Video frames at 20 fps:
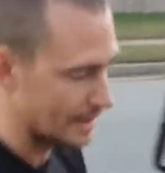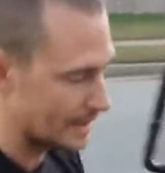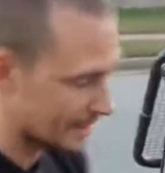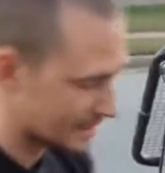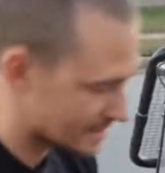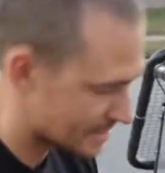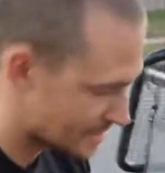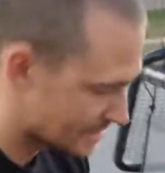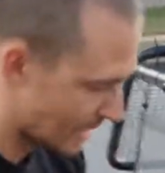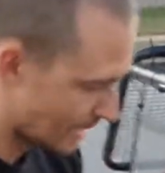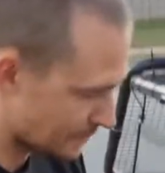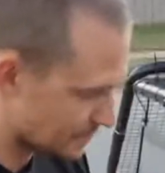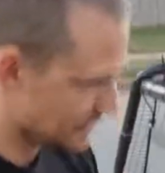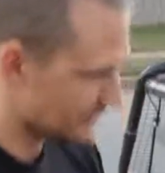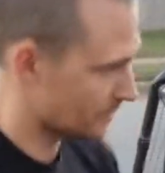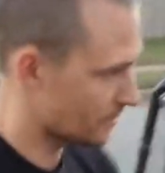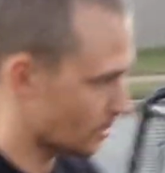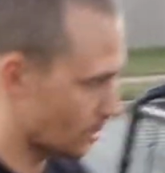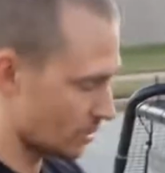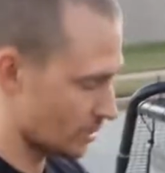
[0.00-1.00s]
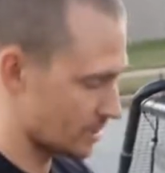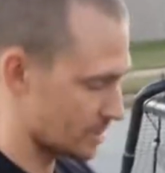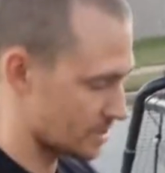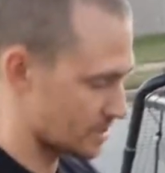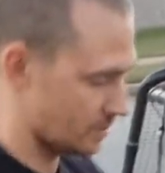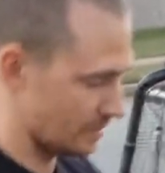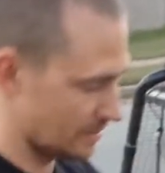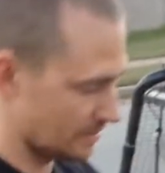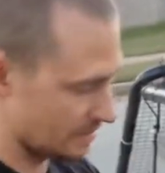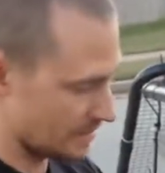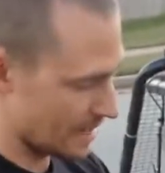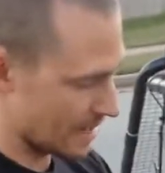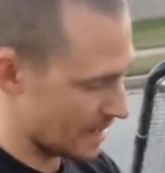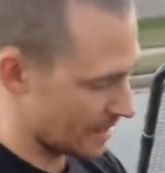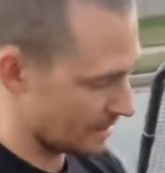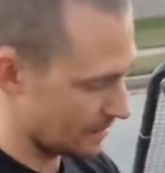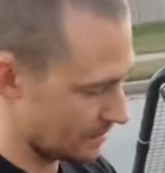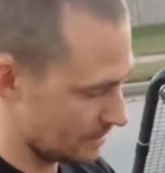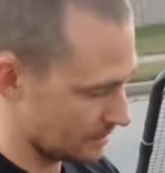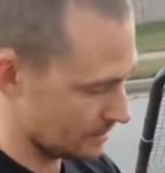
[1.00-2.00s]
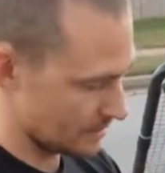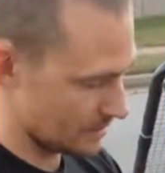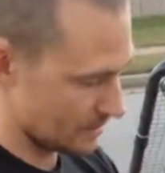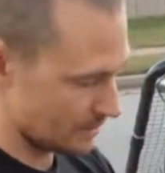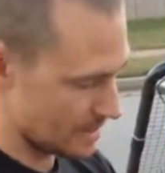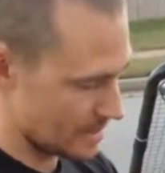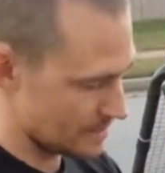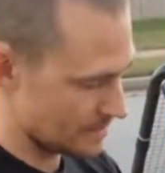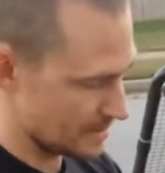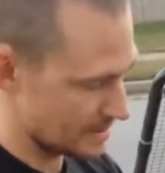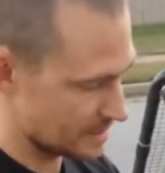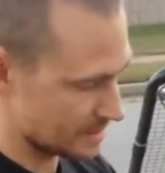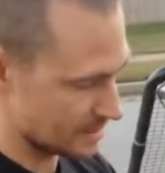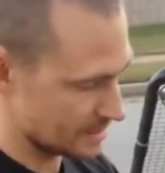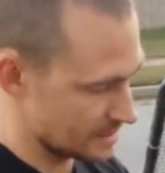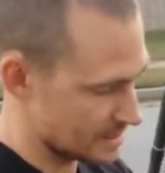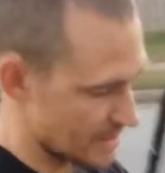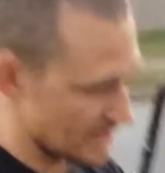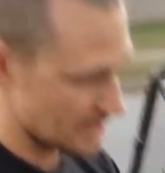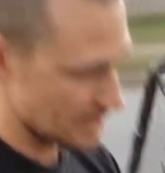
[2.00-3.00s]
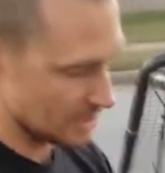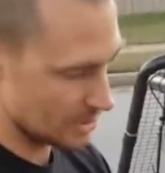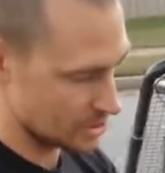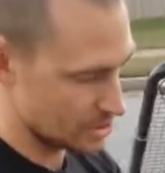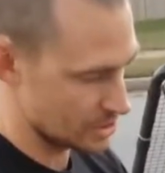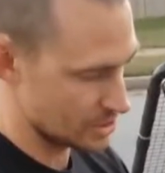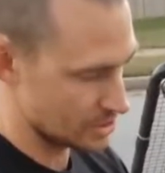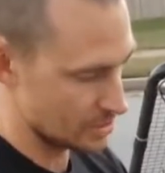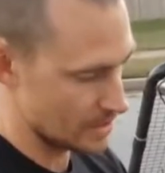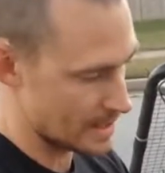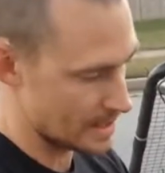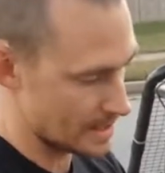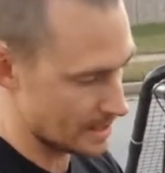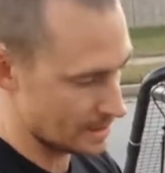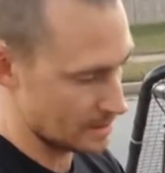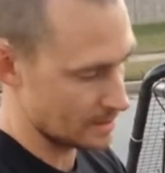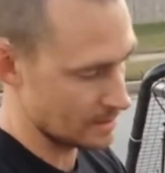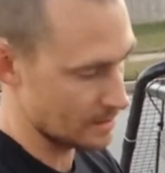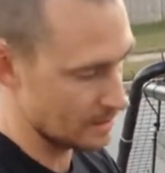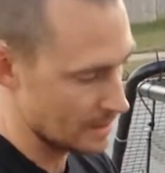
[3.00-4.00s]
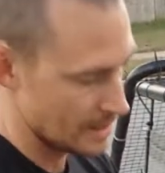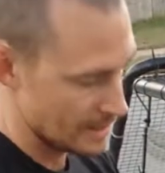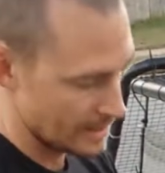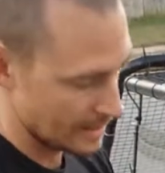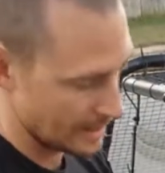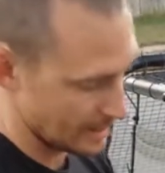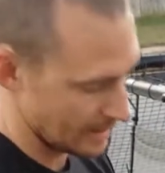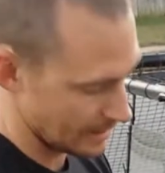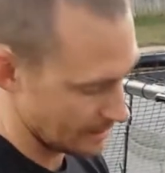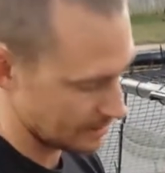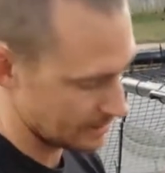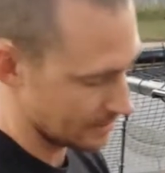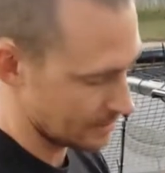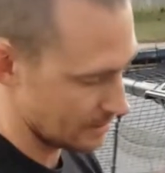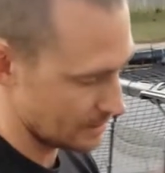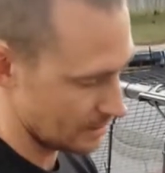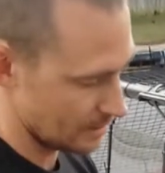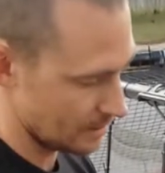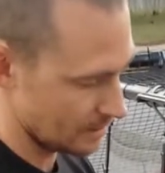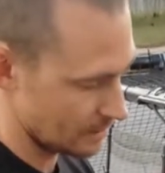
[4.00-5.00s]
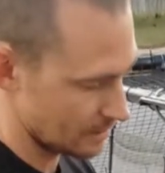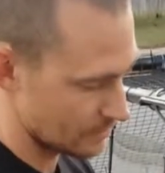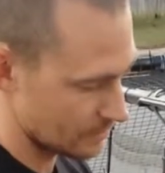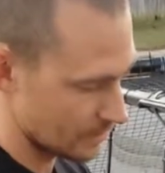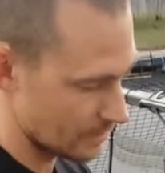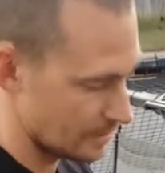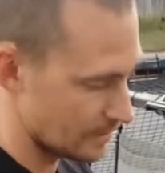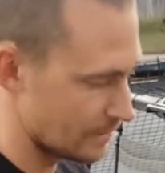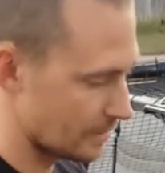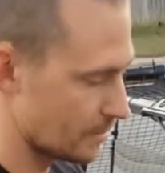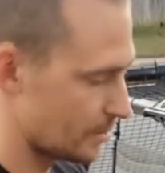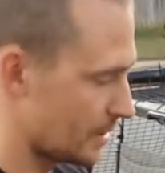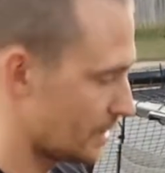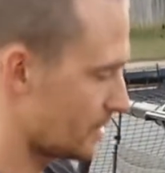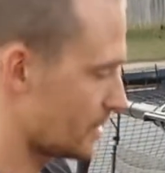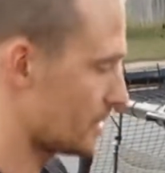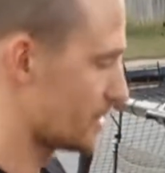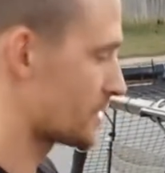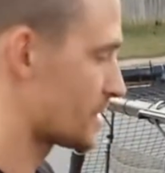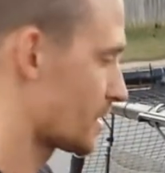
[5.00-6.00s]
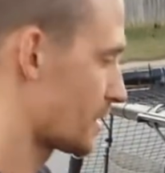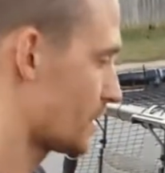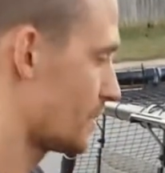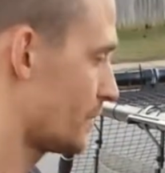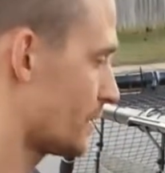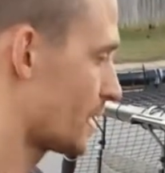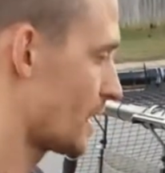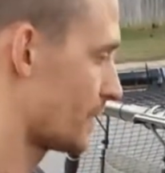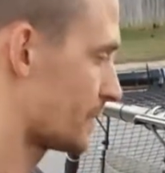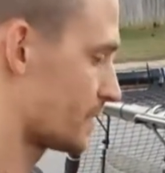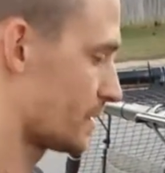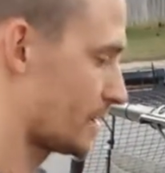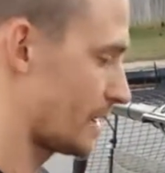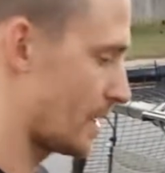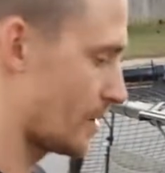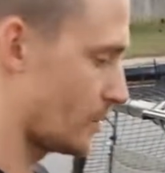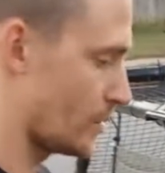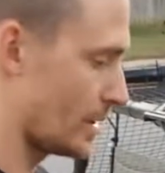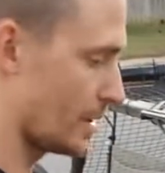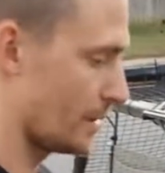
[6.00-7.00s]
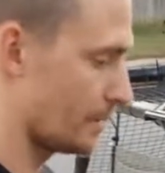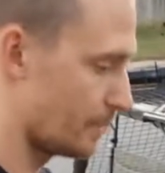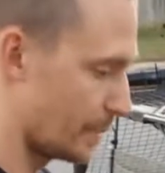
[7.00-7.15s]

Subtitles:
except of course we've got, maybe 6 to 8 inches right here, and the rear view mirror isn't going to be covered that well,